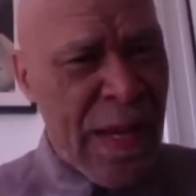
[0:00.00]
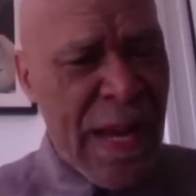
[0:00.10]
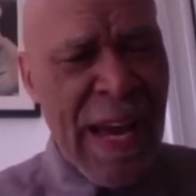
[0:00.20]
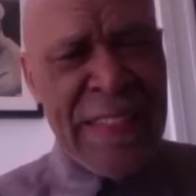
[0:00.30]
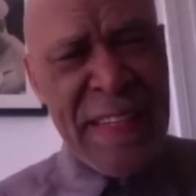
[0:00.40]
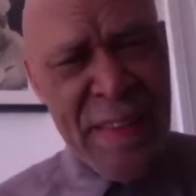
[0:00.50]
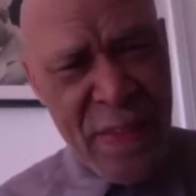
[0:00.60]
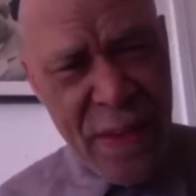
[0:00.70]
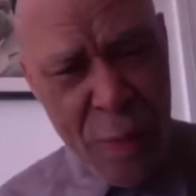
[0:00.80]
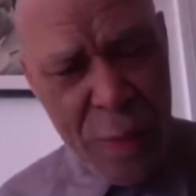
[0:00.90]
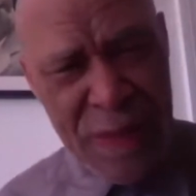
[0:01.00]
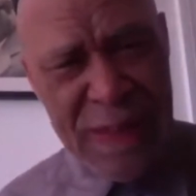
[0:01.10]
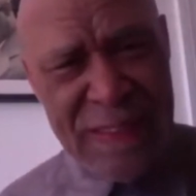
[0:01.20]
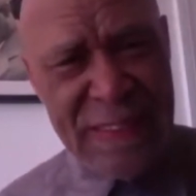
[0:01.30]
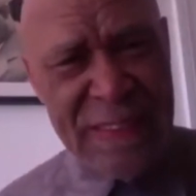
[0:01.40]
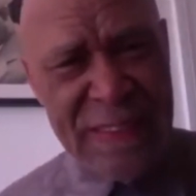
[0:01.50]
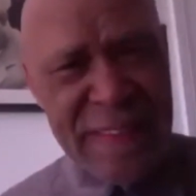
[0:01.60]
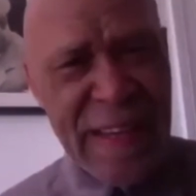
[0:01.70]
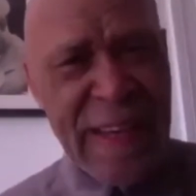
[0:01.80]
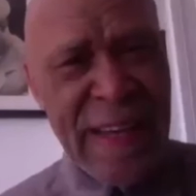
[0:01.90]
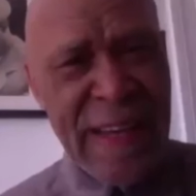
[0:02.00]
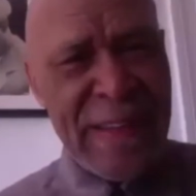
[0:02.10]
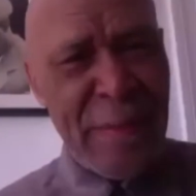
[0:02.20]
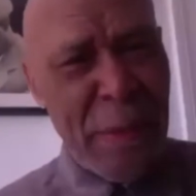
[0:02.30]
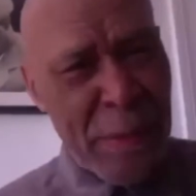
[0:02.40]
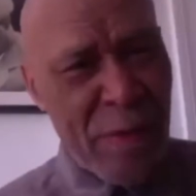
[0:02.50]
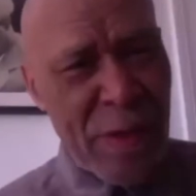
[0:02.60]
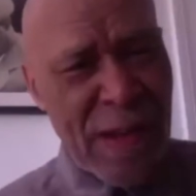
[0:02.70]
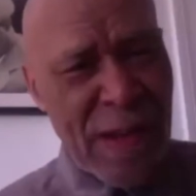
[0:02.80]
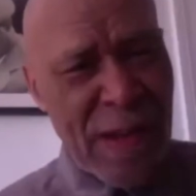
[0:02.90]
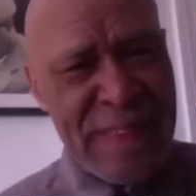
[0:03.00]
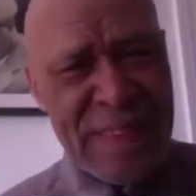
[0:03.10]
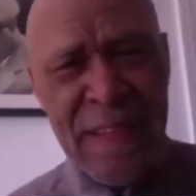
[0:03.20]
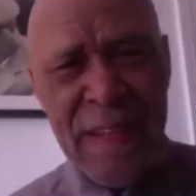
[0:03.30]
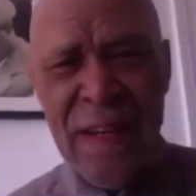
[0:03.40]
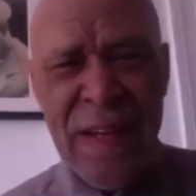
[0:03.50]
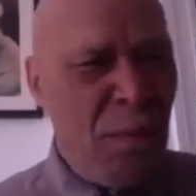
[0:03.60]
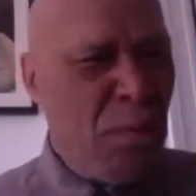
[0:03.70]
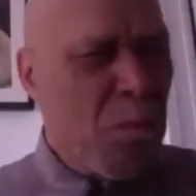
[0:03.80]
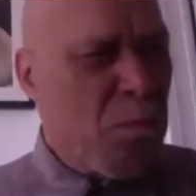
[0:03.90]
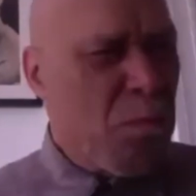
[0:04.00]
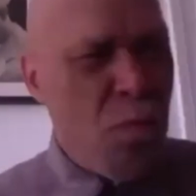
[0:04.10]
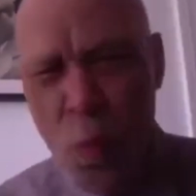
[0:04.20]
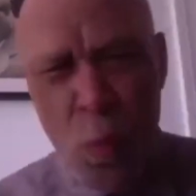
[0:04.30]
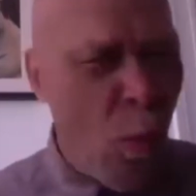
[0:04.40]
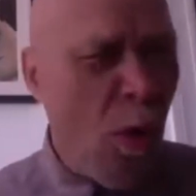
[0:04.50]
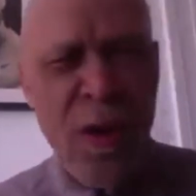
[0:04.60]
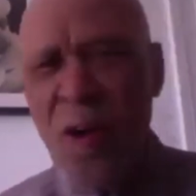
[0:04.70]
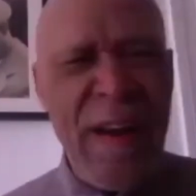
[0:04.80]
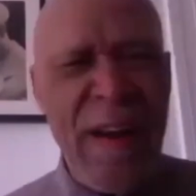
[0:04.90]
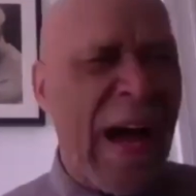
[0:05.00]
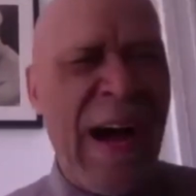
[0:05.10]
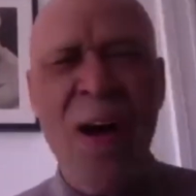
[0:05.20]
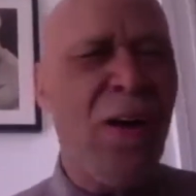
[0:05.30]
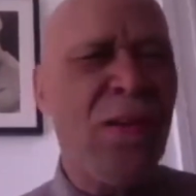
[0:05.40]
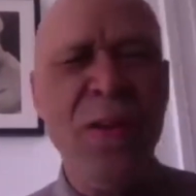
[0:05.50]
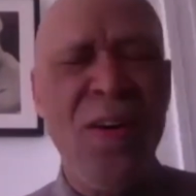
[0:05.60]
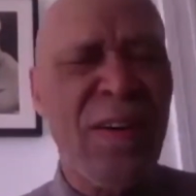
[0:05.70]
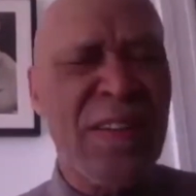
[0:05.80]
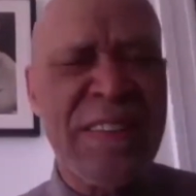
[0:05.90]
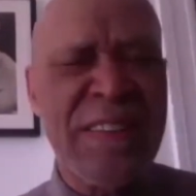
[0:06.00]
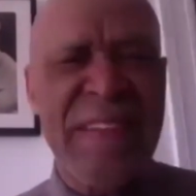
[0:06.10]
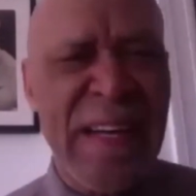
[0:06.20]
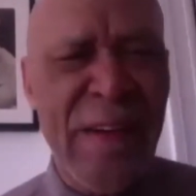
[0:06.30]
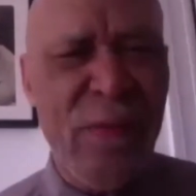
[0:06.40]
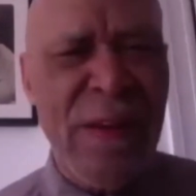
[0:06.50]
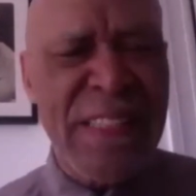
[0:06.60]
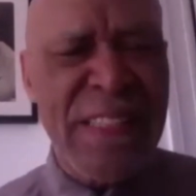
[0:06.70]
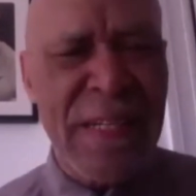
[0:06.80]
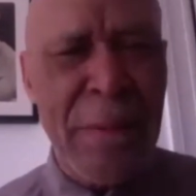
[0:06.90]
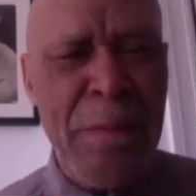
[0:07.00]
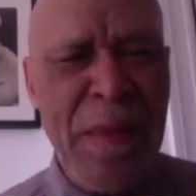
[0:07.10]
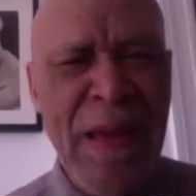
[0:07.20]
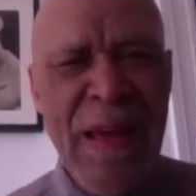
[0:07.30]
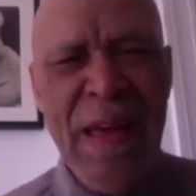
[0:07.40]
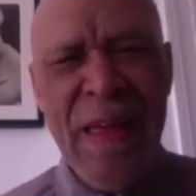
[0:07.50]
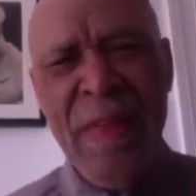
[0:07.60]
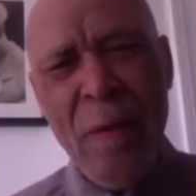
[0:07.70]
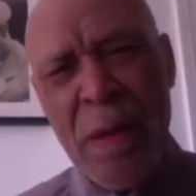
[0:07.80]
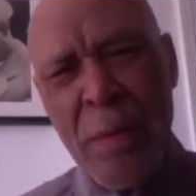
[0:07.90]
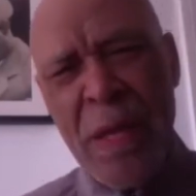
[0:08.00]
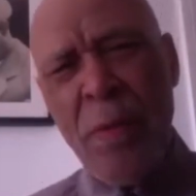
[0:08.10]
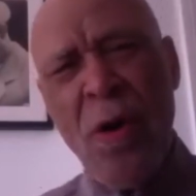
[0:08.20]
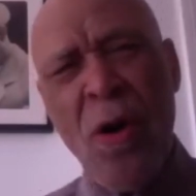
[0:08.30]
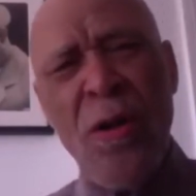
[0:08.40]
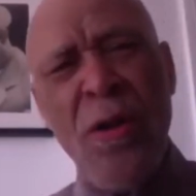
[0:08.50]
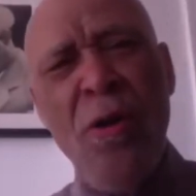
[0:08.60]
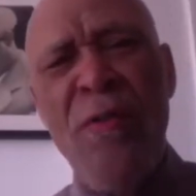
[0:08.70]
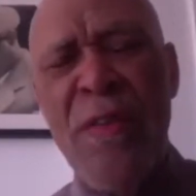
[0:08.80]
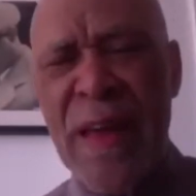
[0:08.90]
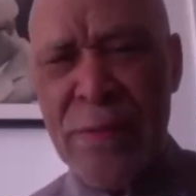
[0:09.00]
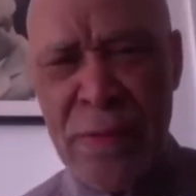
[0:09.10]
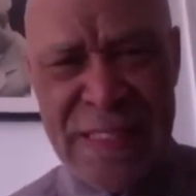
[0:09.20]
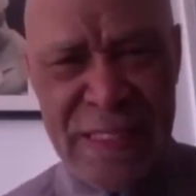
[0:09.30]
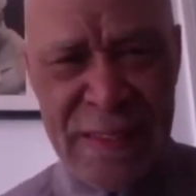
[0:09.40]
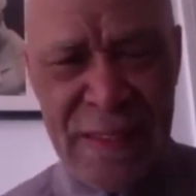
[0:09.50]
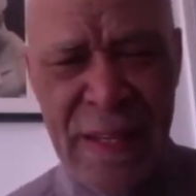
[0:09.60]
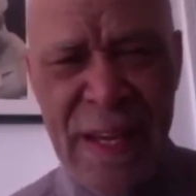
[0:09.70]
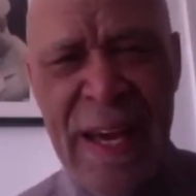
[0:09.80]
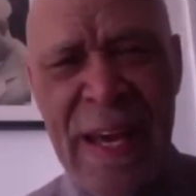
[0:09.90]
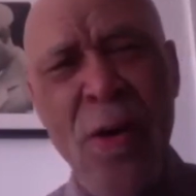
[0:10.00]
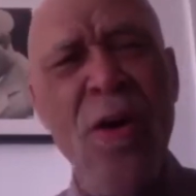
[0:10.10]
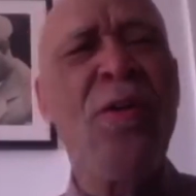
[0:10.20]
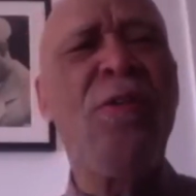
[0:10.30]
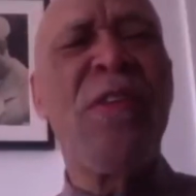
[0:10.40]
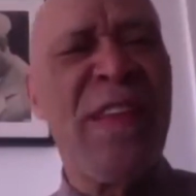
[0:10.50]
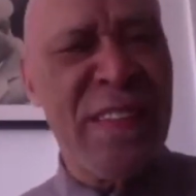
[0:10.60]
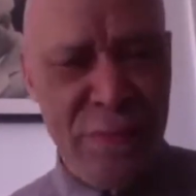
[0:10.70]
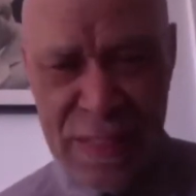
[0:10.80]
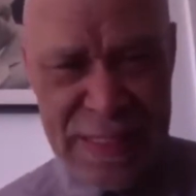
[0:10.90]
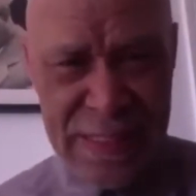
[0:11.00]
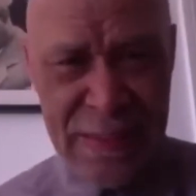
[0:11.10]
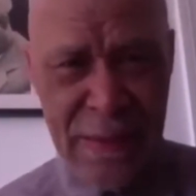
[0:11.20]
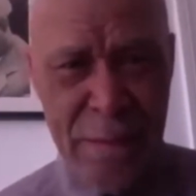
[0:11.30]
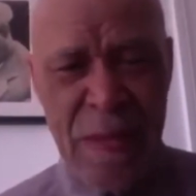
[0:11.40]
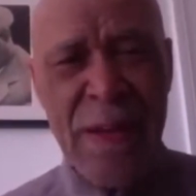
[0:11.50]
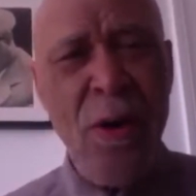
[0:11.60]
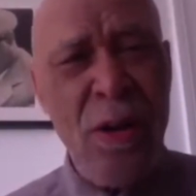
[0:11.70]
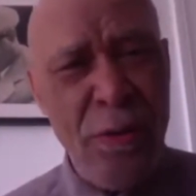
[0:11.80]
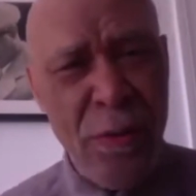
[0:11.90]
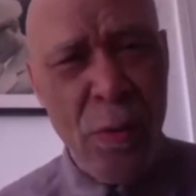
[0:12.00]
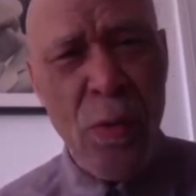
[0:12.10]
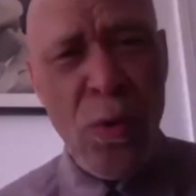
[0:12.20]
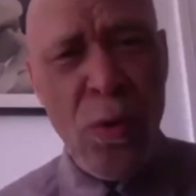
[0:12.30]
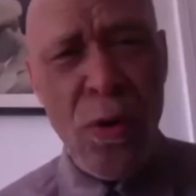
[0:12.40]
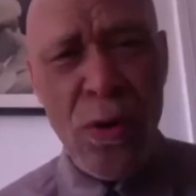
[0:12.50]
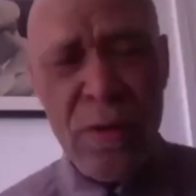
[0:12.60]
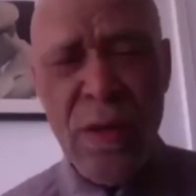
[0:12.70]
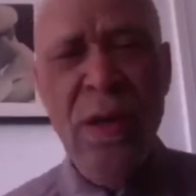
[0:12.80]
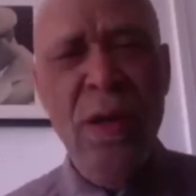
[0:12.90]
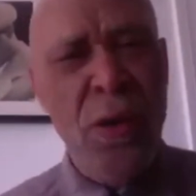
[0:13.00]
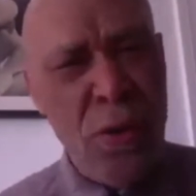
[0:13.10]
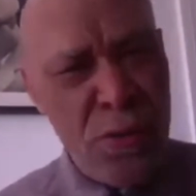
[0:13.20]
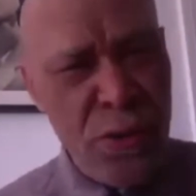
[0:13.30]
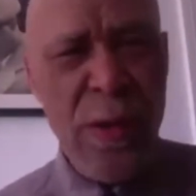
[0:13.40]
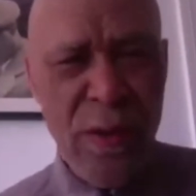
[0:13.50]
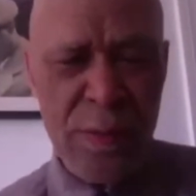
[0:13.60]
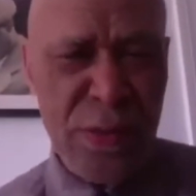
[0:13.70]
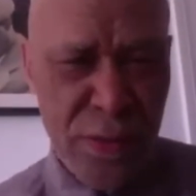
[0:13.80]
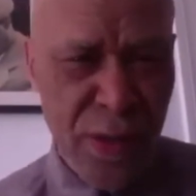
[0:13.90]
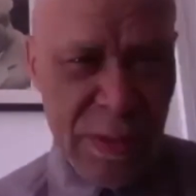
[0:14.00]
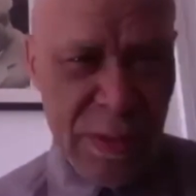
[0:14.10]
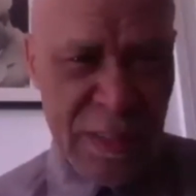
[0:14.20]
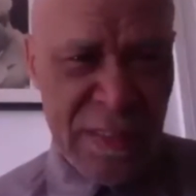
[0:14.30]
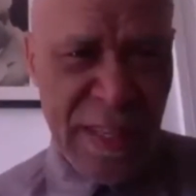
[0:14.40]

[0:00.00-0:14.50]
as Ethiopians and people of the United States work on our longstanding friendship, there'll be people all over that region and all over this region and all over the world who do what Armstrong would say.